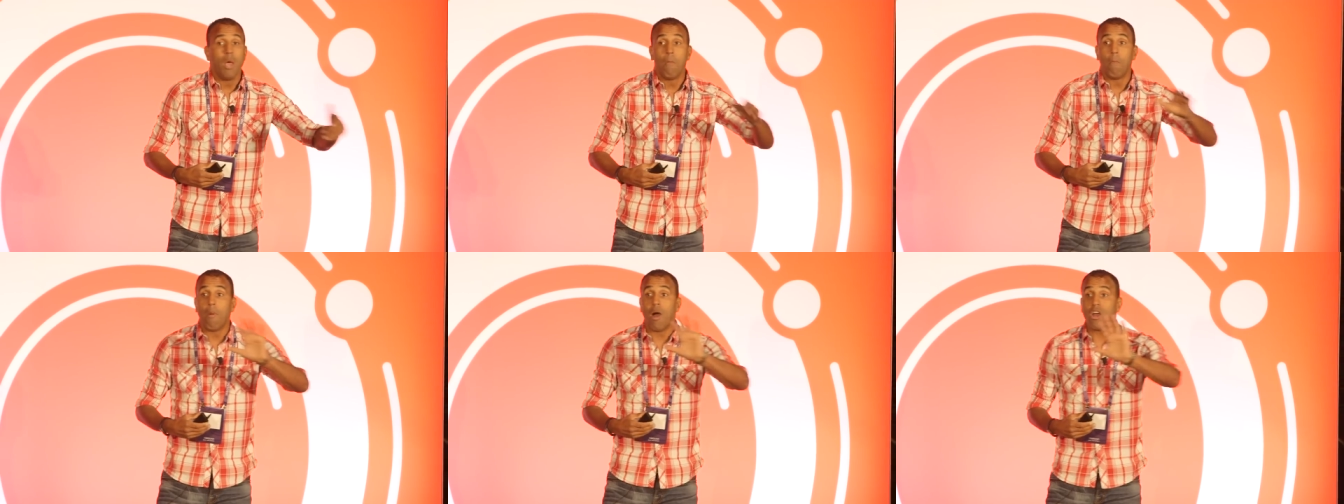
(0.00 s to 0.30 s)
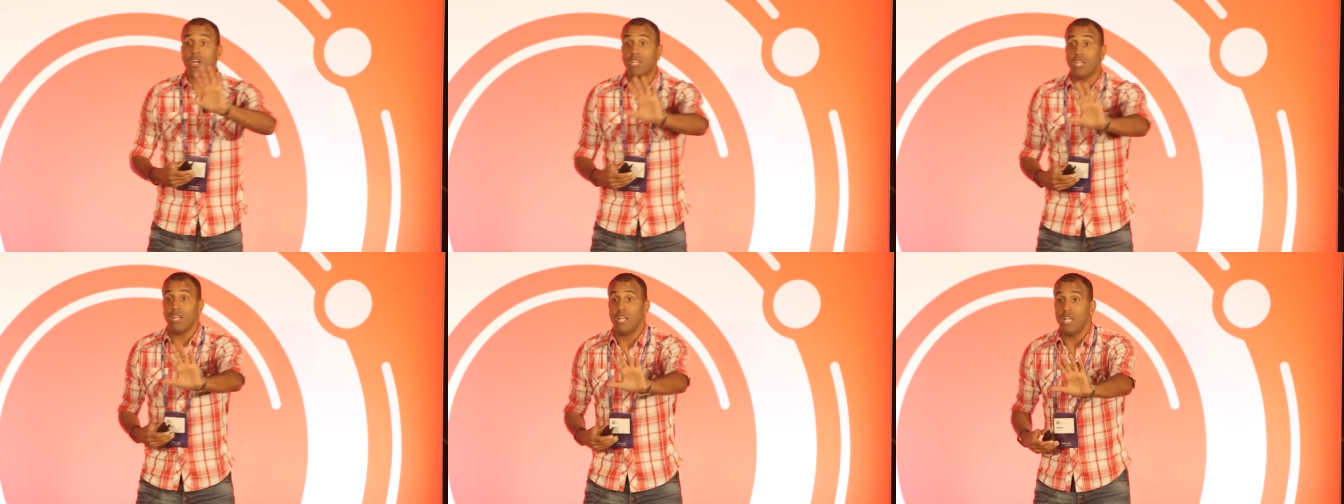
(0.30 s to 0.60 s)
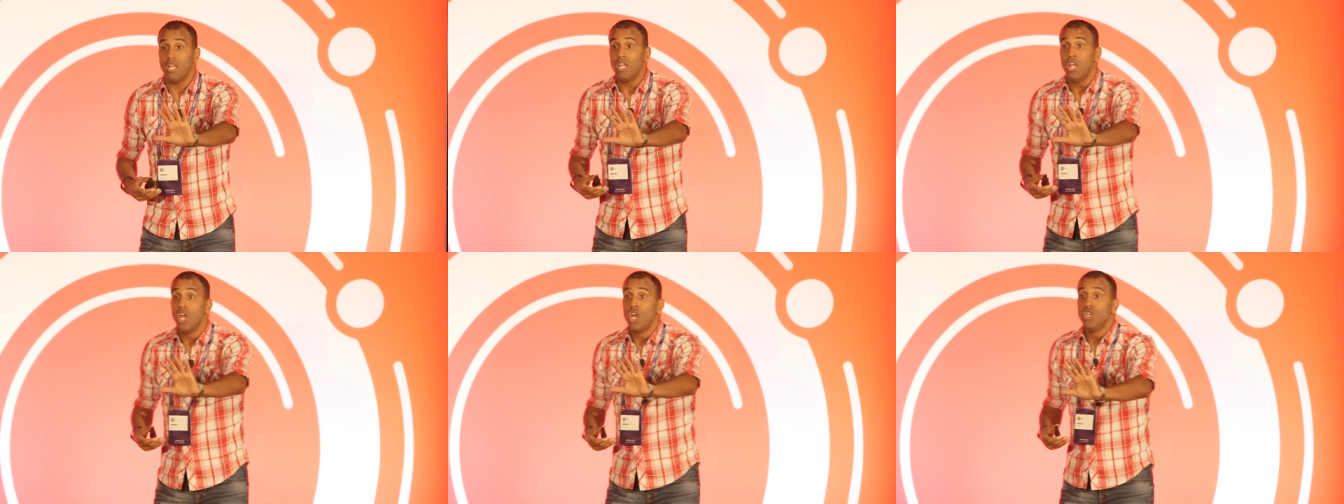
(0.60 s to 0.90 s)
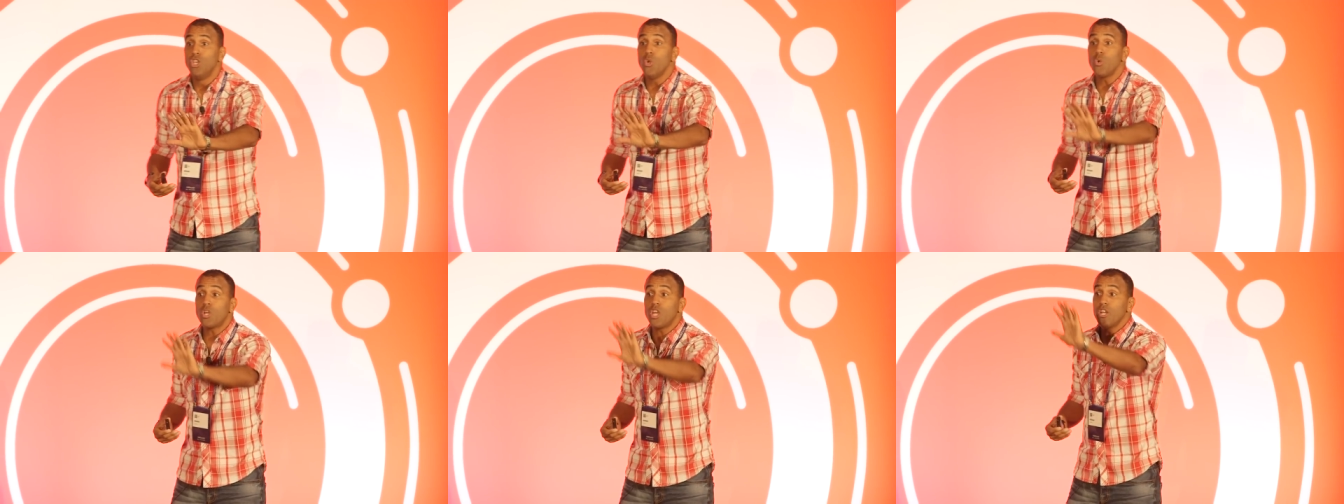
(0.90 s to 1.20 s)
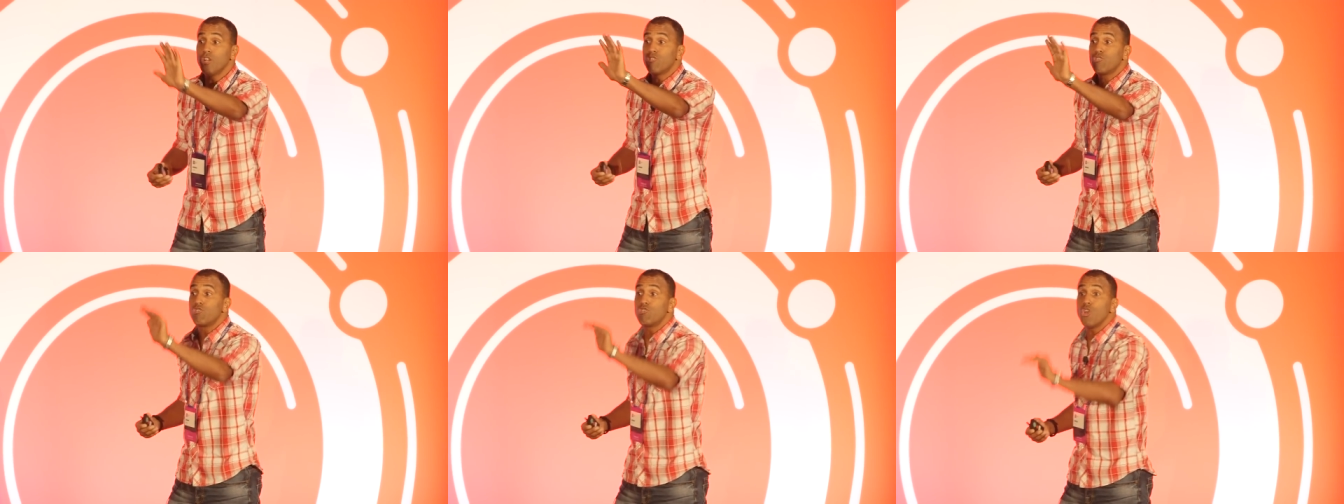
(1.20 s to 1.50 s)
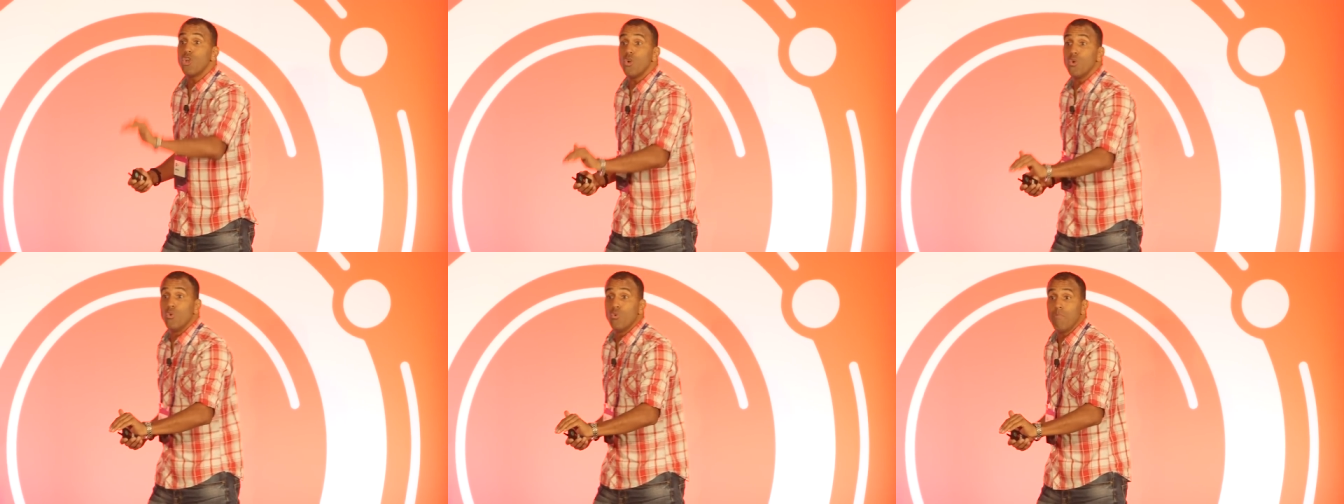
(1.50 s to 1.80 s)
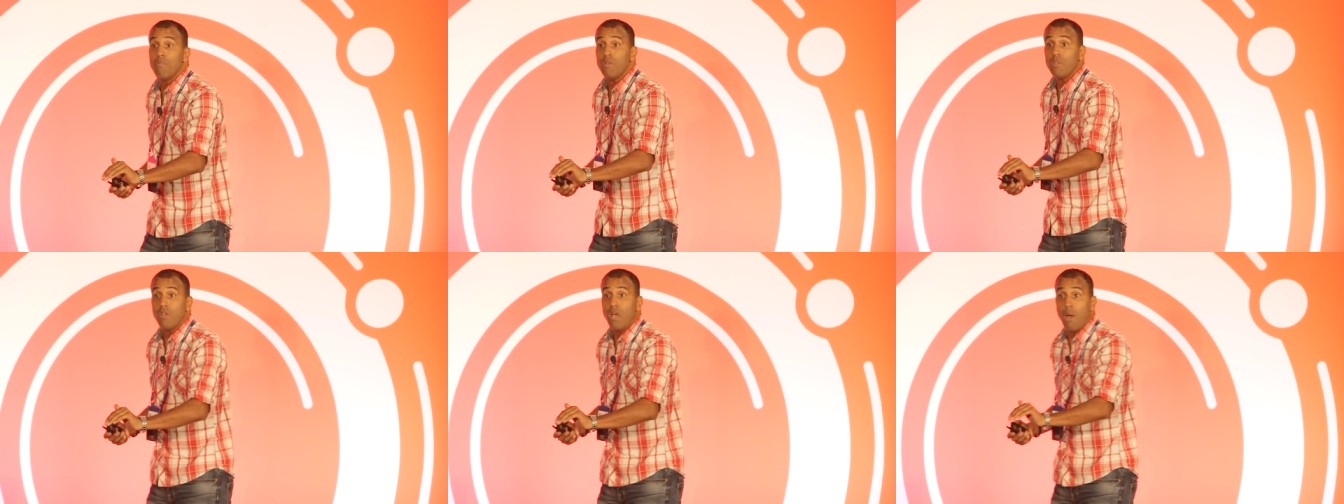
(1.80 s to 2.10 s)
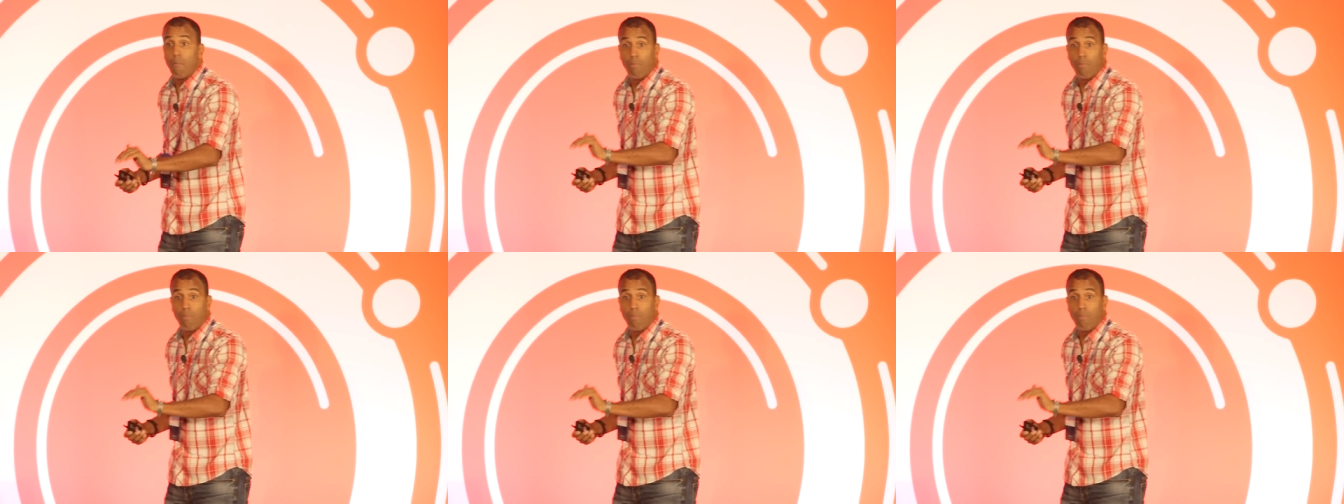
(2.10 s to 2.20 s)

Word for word: Marketing, you can assume